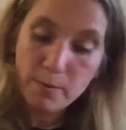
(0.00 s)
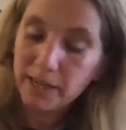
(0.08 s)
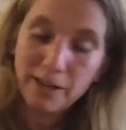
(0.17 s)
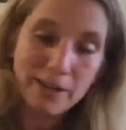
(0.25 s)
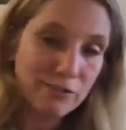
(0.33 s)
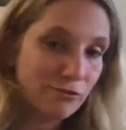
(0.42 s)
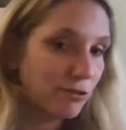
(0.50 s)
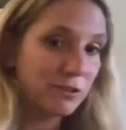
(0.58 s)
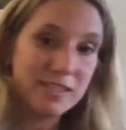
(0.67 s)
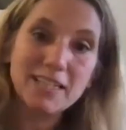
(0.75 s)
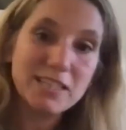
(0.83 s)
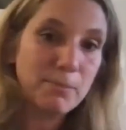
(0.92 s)
going through
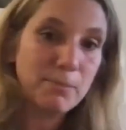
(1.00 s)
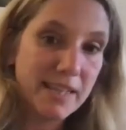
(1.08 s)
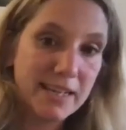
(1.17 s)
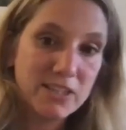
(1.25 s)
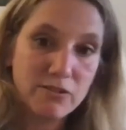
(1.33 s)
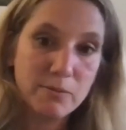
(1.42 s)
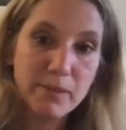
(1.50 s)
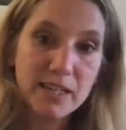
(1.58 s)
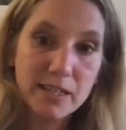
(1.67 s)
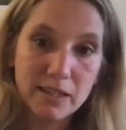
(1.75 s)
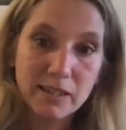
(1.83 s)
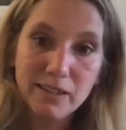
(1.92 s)
sector by sector and
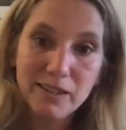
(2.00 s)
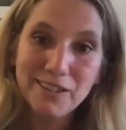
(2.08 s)
picking